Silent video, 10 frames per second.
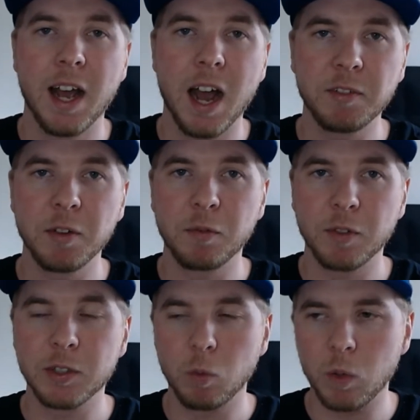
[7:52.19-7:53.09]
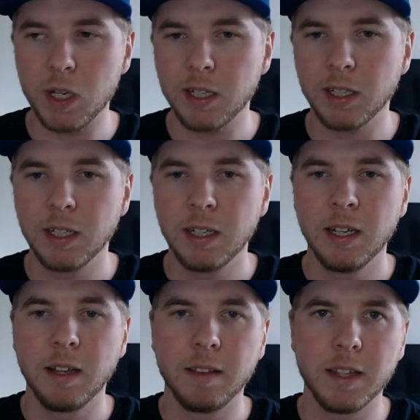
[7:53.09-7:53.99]
After the first week,
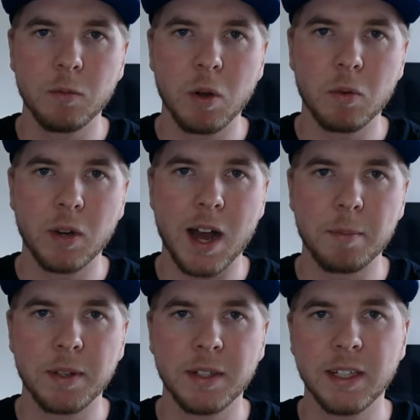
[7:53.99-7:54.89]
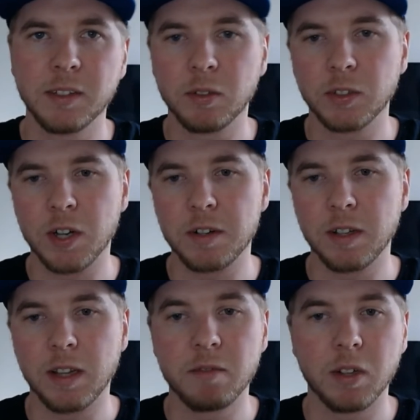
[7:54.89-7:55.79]
then what will happen is it'll start
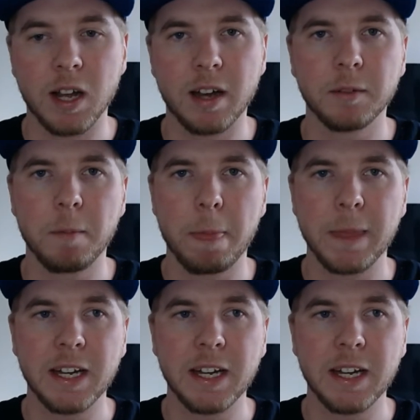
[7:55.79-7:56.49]
to level out